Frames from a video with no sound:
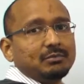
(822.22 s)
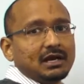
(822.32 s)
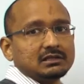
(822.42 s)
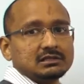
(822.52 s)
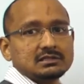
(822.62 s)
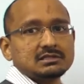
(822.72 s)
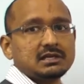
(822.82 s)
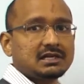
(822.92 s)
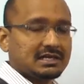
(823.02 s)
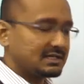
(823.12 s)
imbalance?
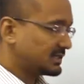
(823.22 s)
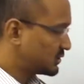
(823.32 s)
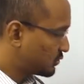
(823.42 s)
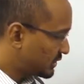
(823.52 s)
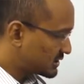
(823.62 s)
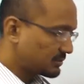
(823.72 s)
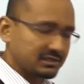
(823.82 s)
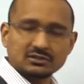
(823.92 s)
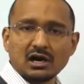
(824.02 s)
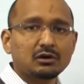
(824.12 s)
Is it doing
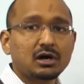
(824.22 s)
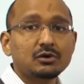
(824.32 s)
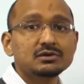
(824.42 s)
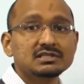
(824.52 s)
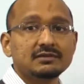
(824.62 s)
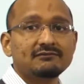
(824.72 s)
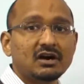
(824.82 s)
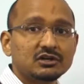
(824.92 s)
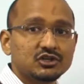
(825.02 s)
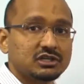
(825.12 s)
something? So, how is it
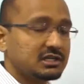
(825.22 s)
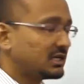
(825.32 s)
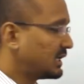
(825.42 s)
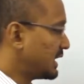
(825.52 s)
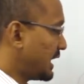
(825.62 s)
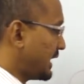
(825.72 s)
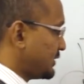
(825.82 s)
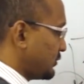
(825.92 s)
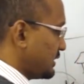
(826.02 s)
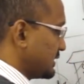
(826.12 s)
functioning
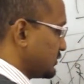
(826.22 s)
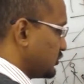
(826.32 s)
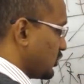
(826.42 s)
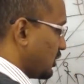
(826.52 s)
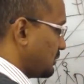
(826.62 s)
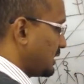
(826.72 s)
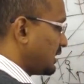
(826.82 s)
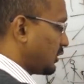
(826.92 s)
and doing its job?